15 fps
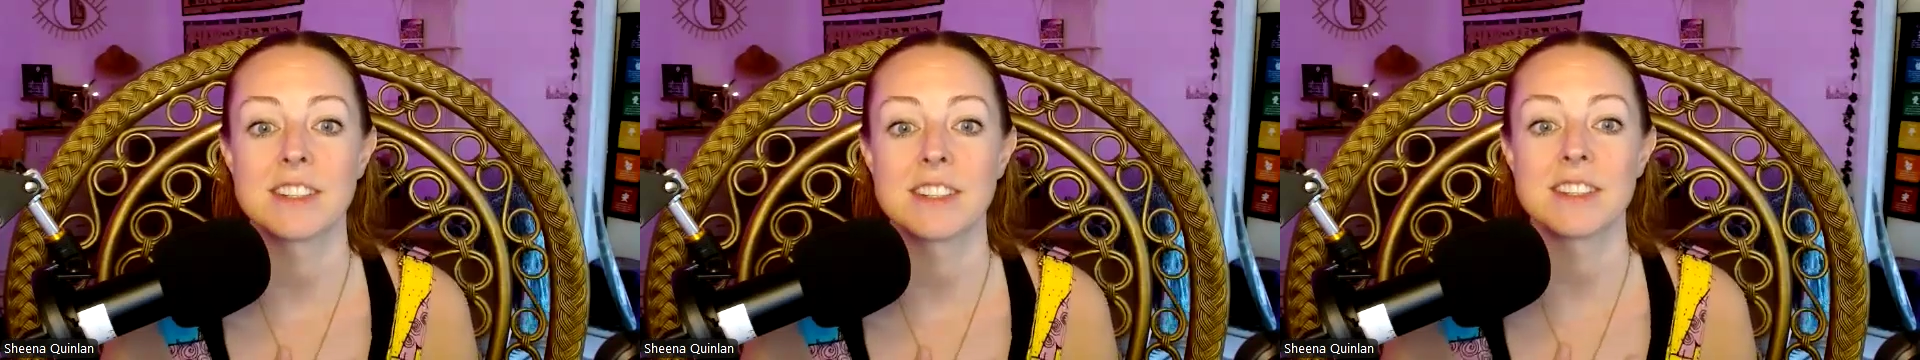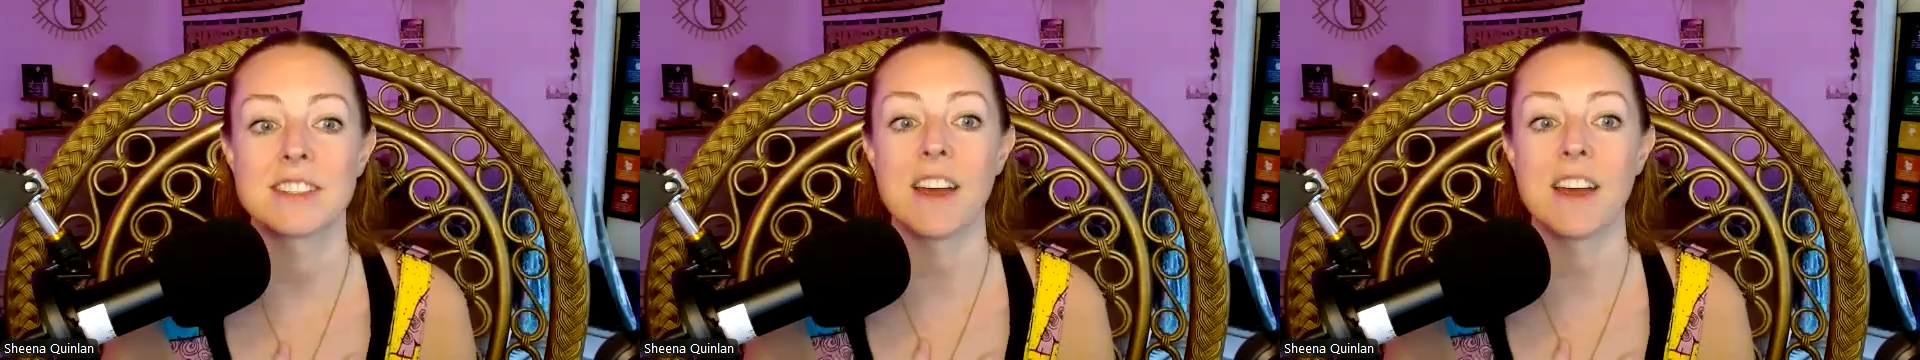
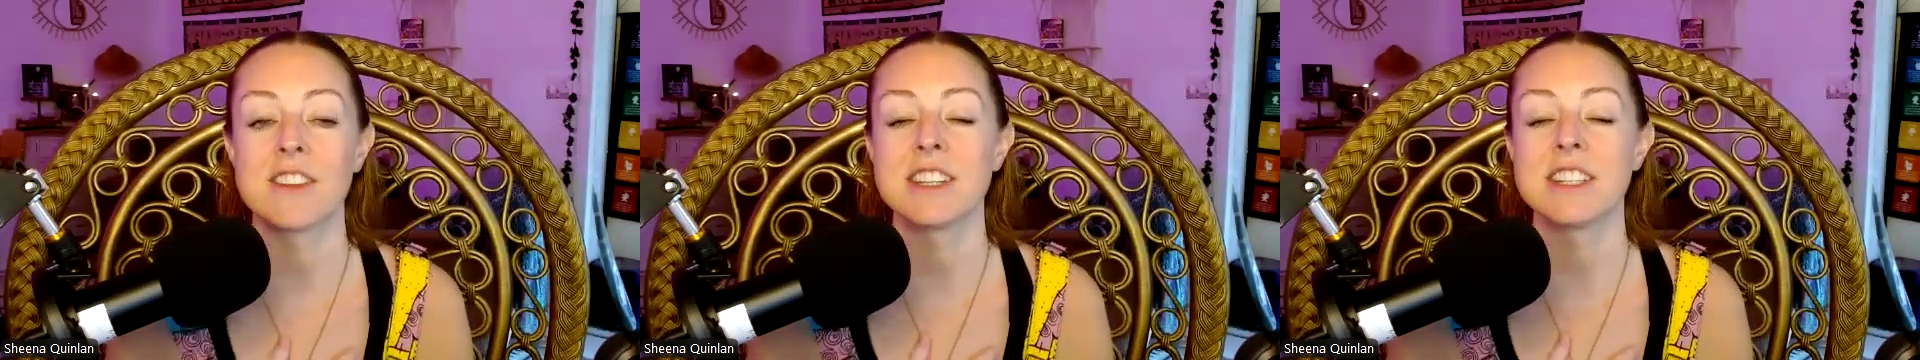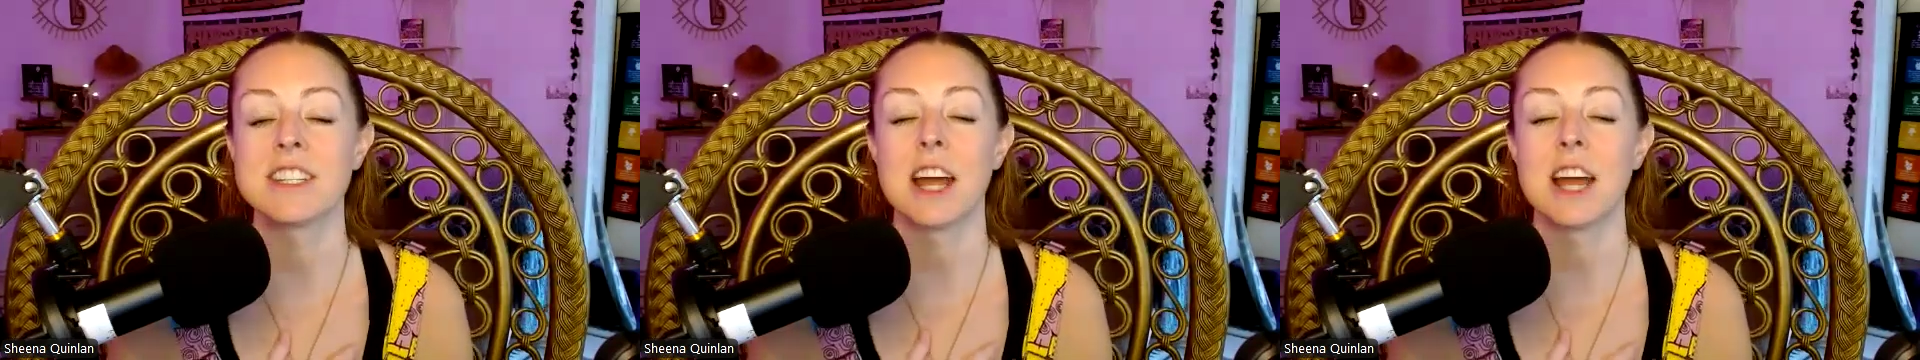
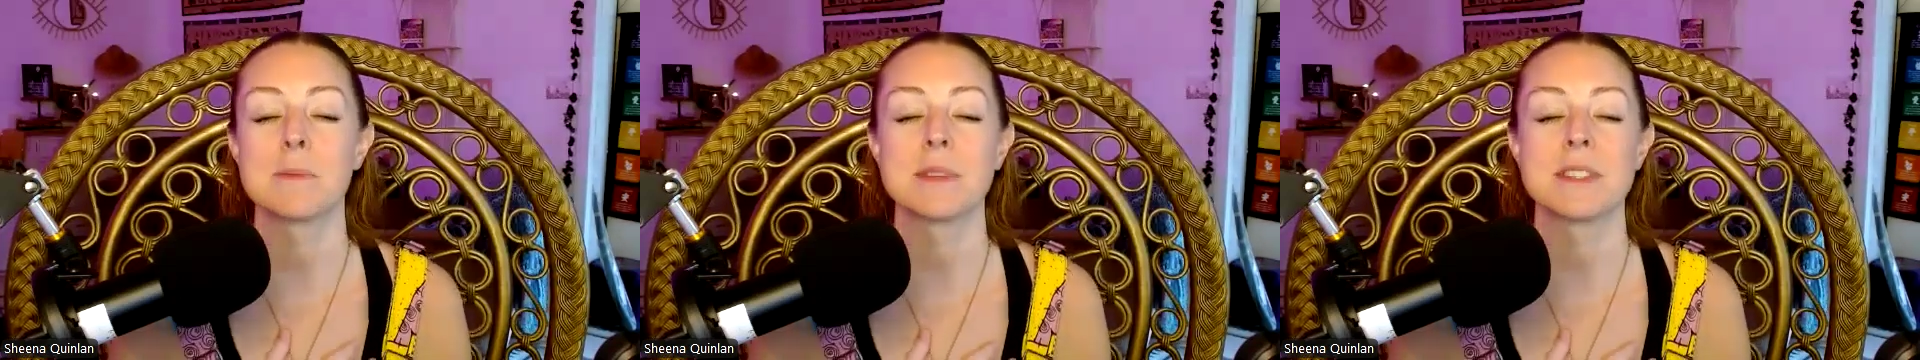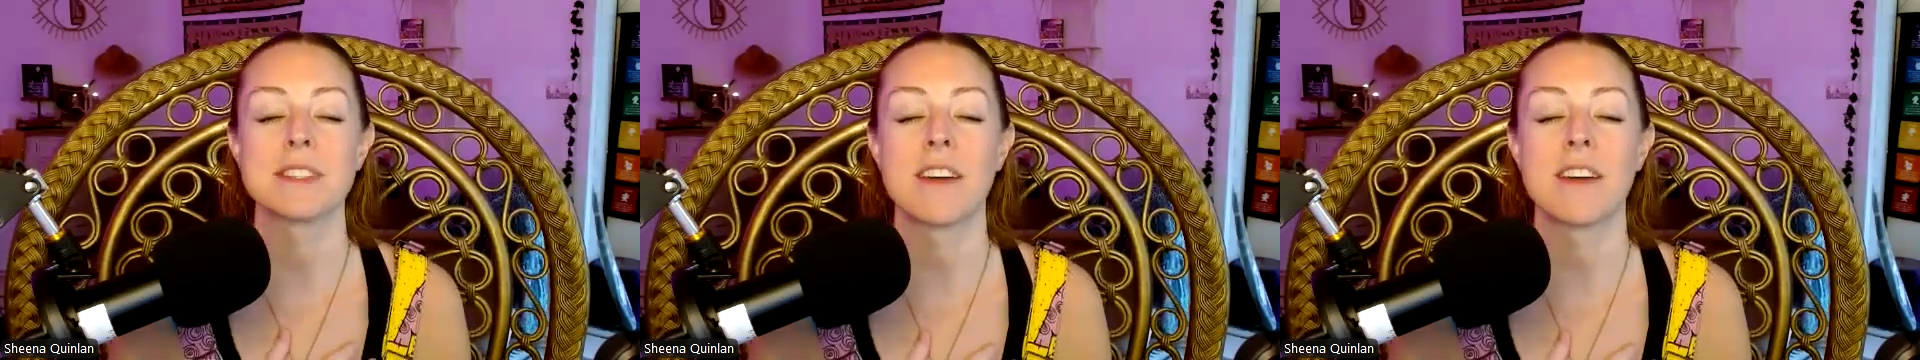7
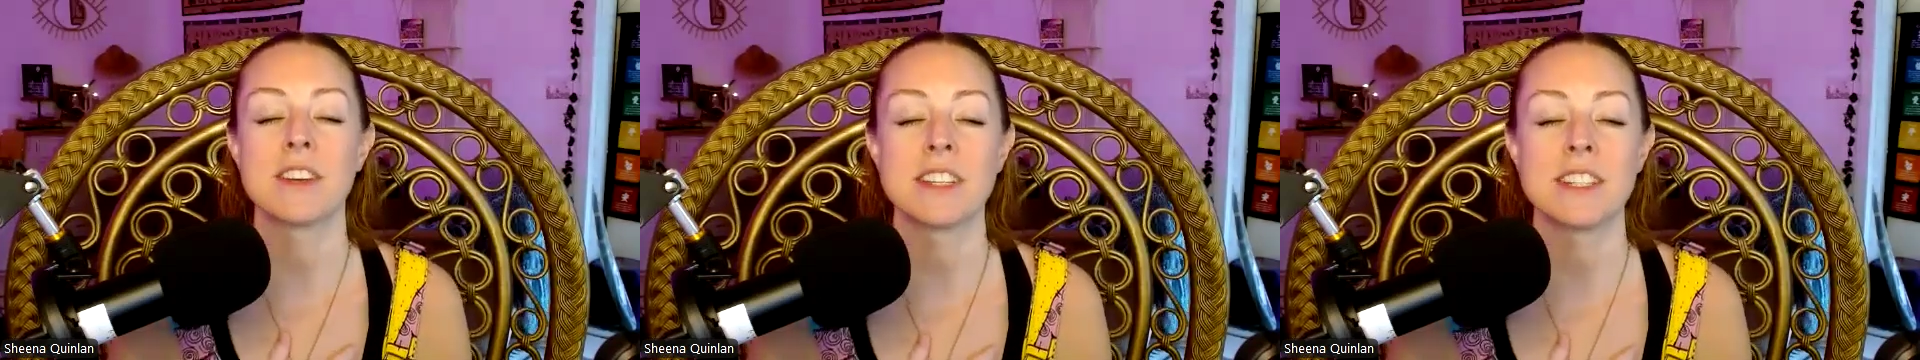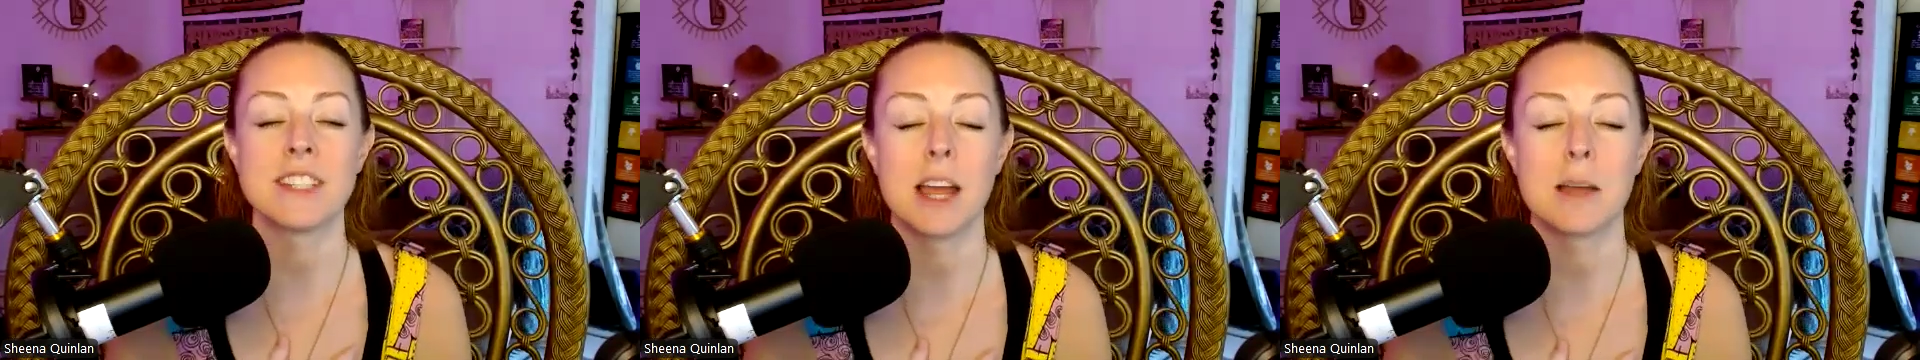times
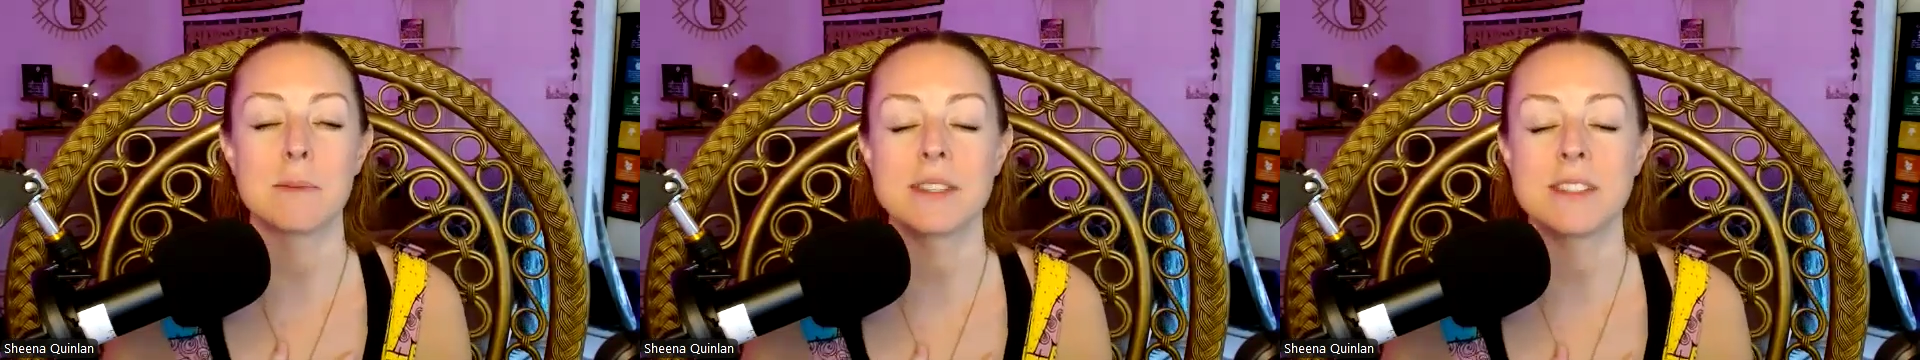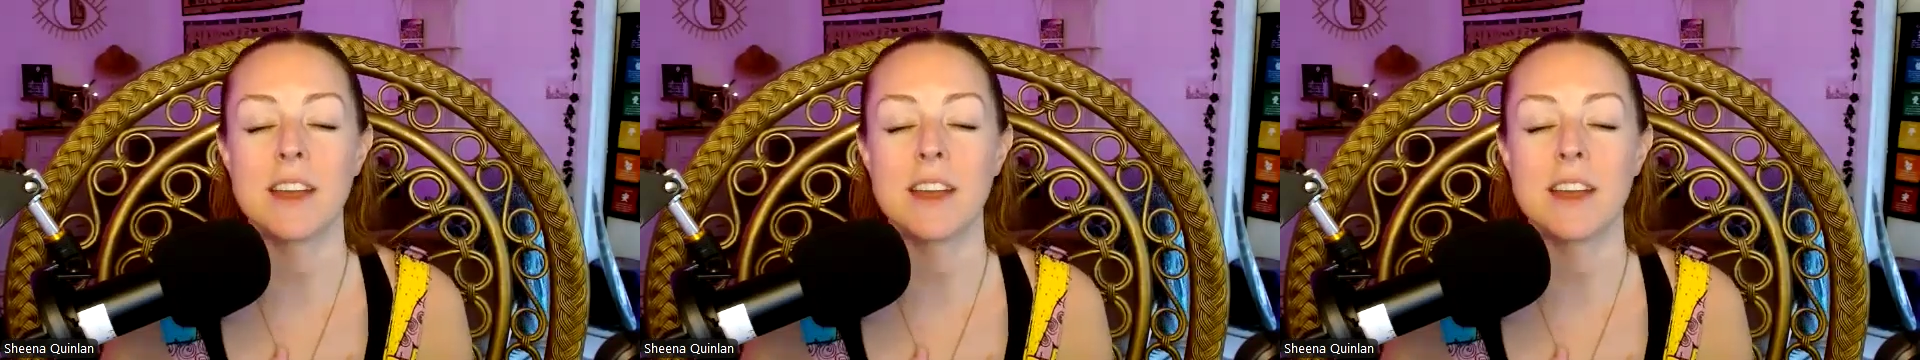7 times